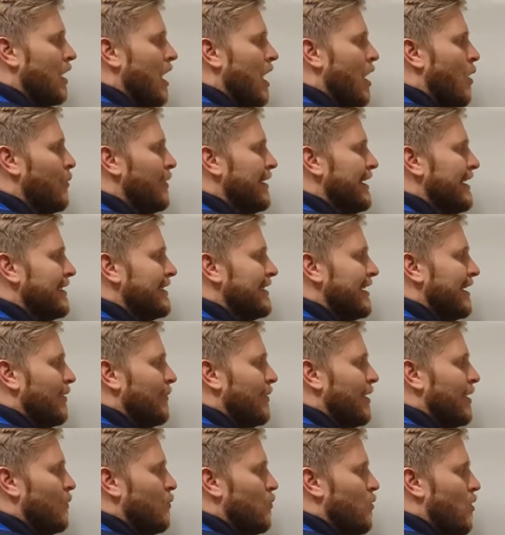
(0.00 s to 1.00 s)
And we need to take
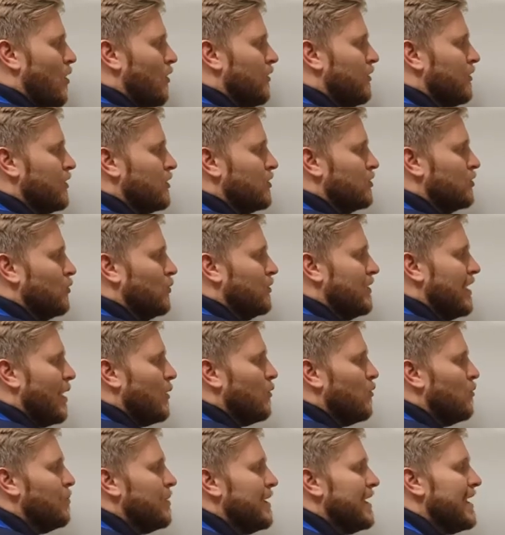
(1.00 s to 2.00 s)
away 1. So that
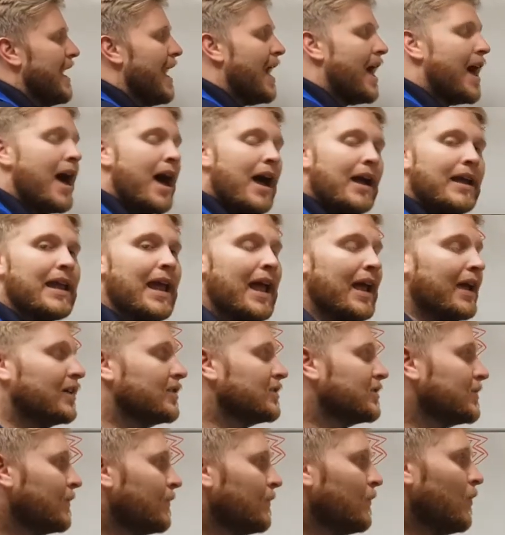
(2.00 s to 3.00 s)
will be
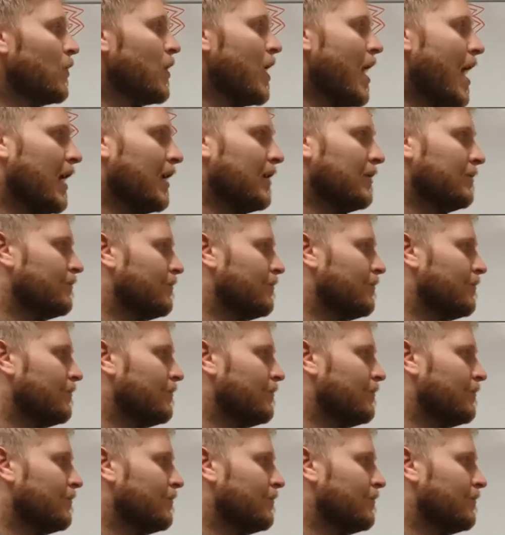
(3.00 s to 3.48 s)
ix, or 9.